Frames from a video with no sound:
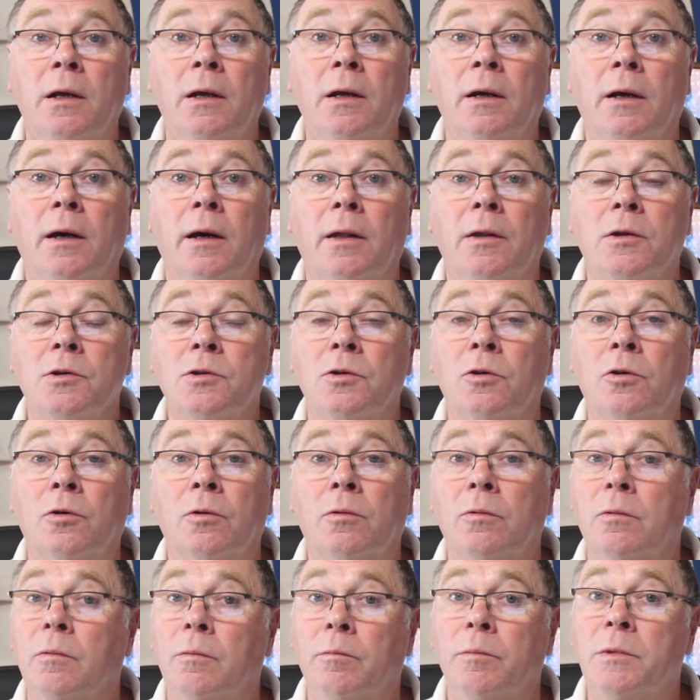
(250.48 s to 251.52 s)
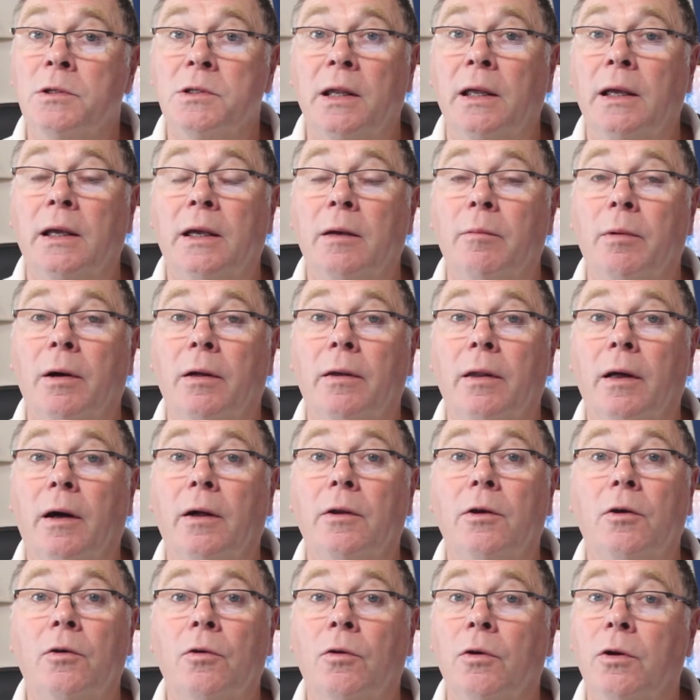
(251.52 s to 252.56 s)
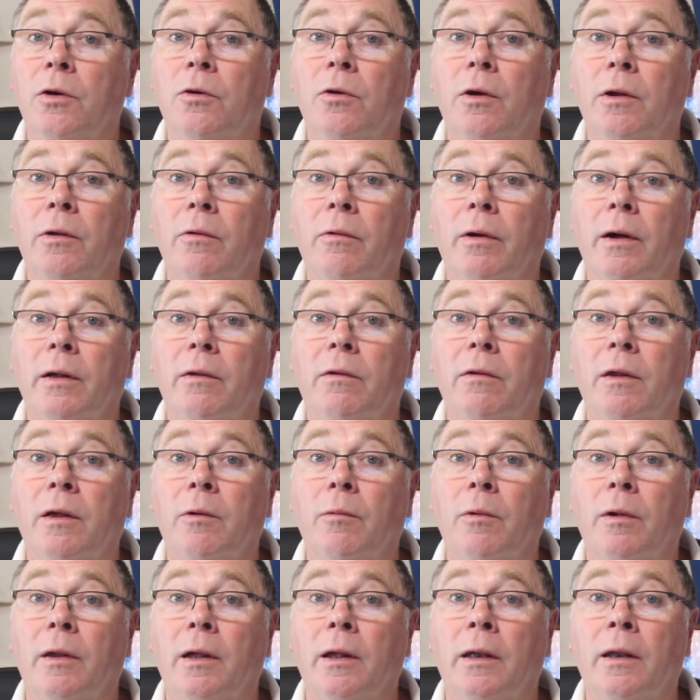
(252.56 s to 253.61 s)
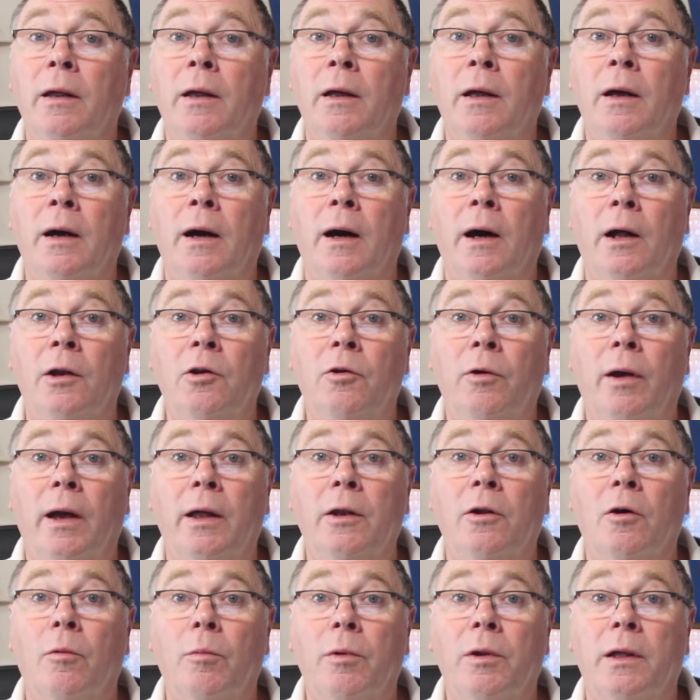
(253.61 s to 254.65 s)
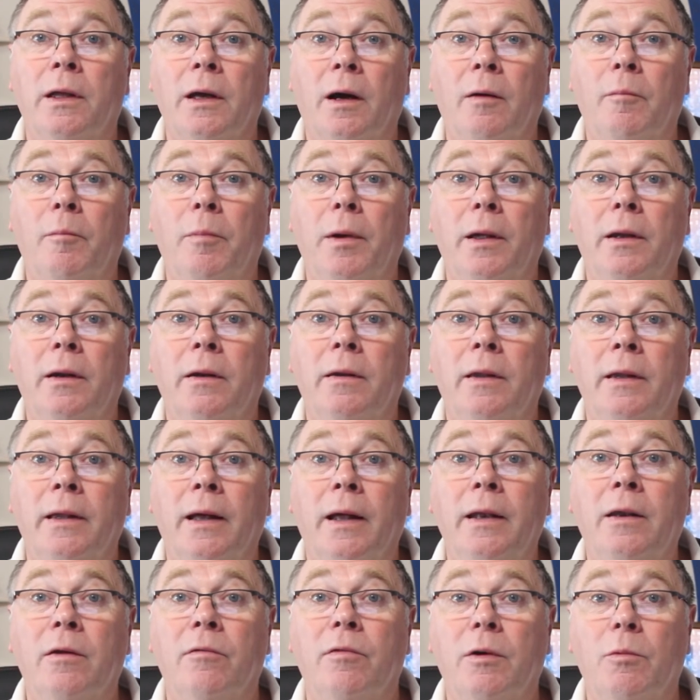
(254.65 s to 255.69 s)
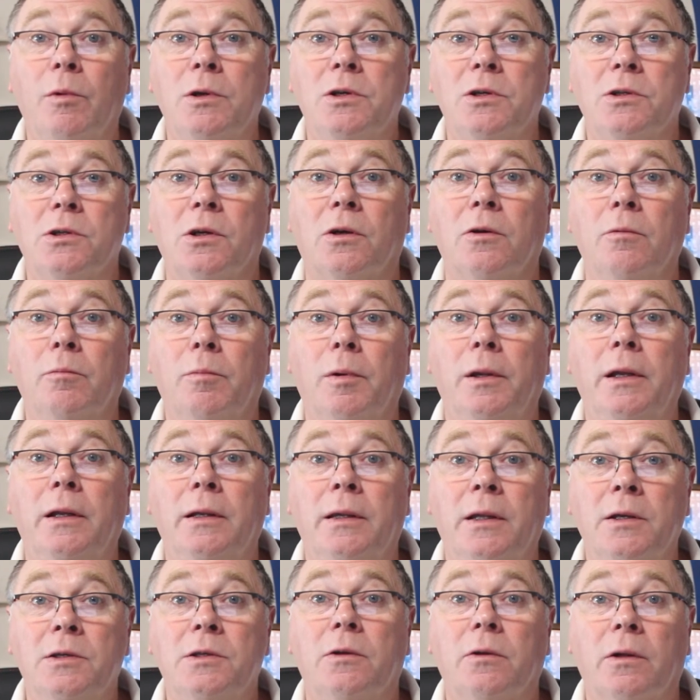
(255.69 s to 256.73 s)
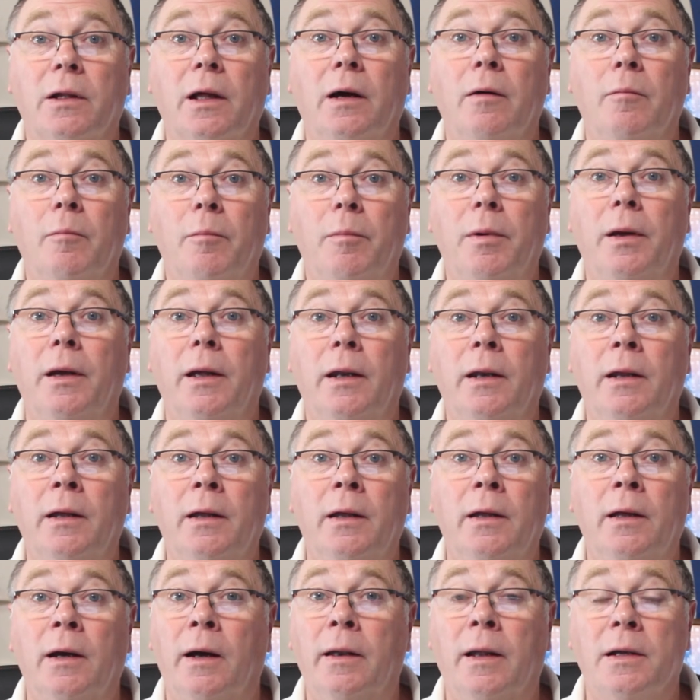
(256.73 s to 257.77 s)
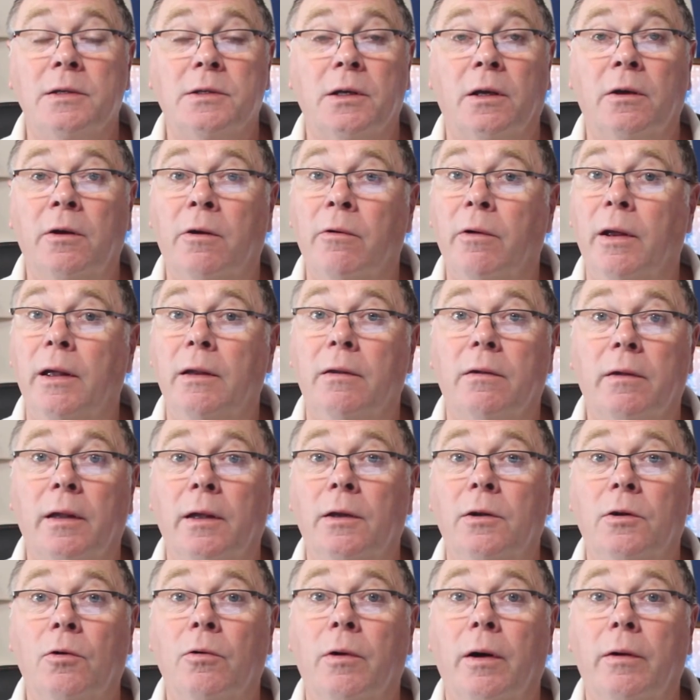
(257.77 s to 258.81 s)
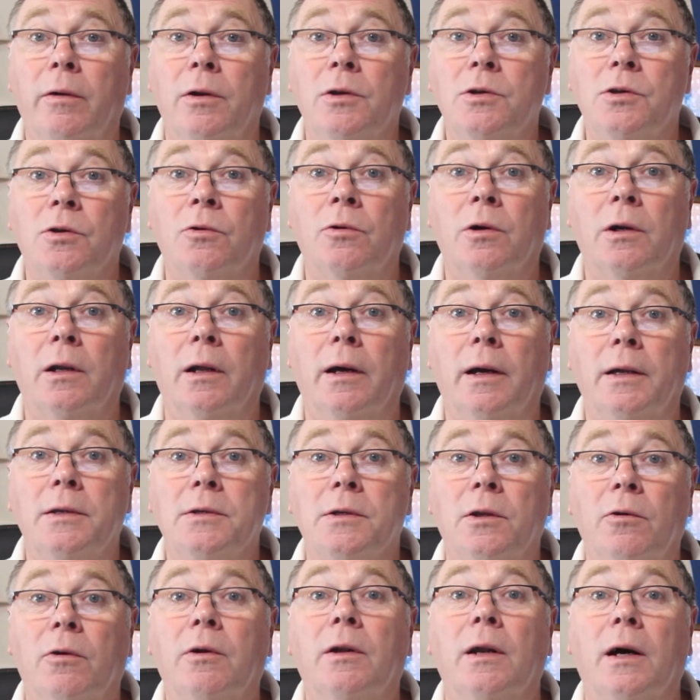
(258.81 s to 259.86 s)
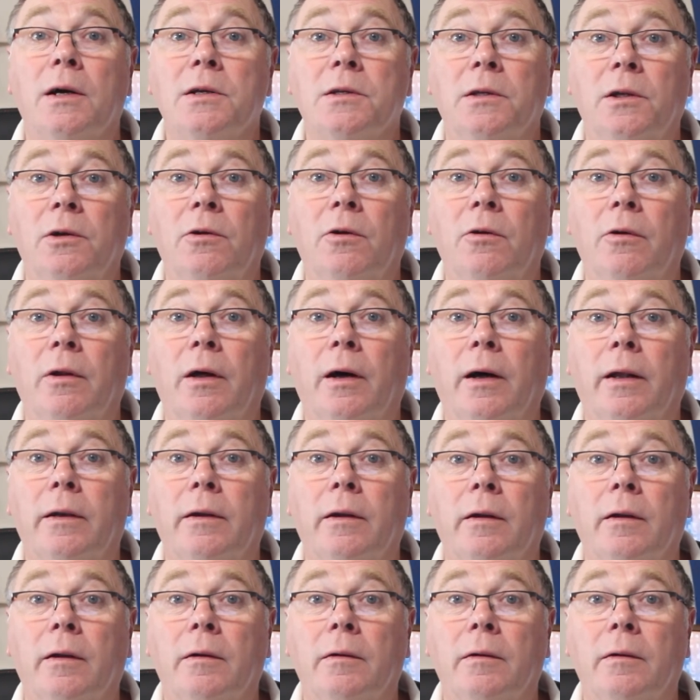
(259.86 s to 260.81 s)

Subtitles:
There's no mistake about that. You know you're doing the right thing with it, and you end up with a campaign at the end of it, which is a complete digital campaign. And that's a great thing to go out and show clients that you can actually do that.